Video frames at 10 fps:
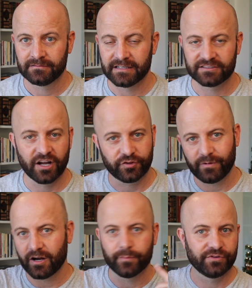It's not the
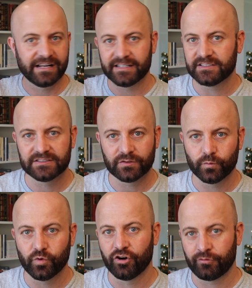way our brains
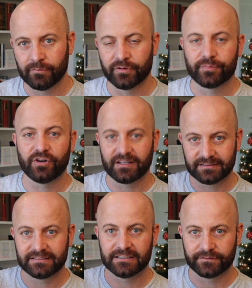work when we're
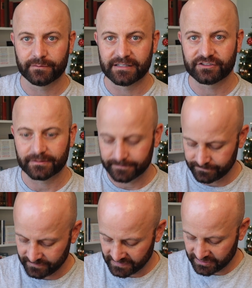processing information.
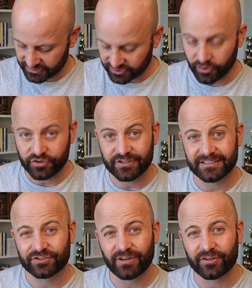So you need
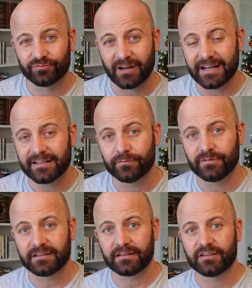to try to write it
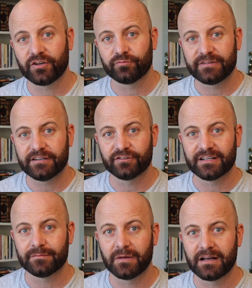with the reader
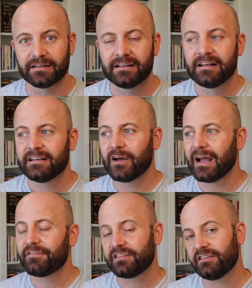in mind. Now, I
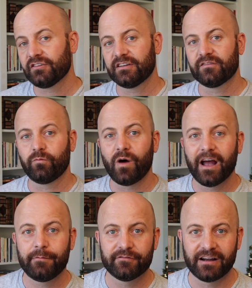have a theory of
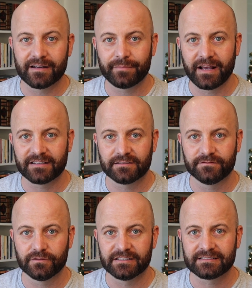why we write in passive
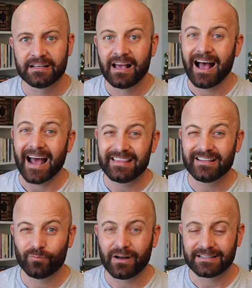voice. I think
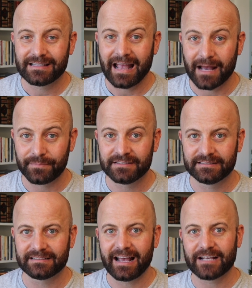that what happens
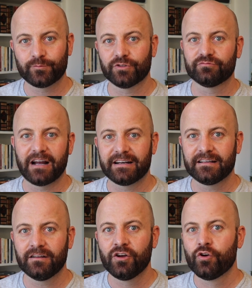is as we're
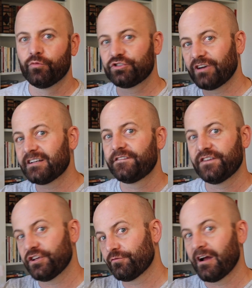writing, we're trying to
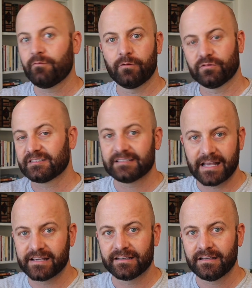figure out what we're
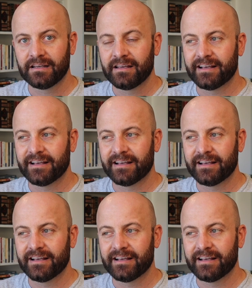saying.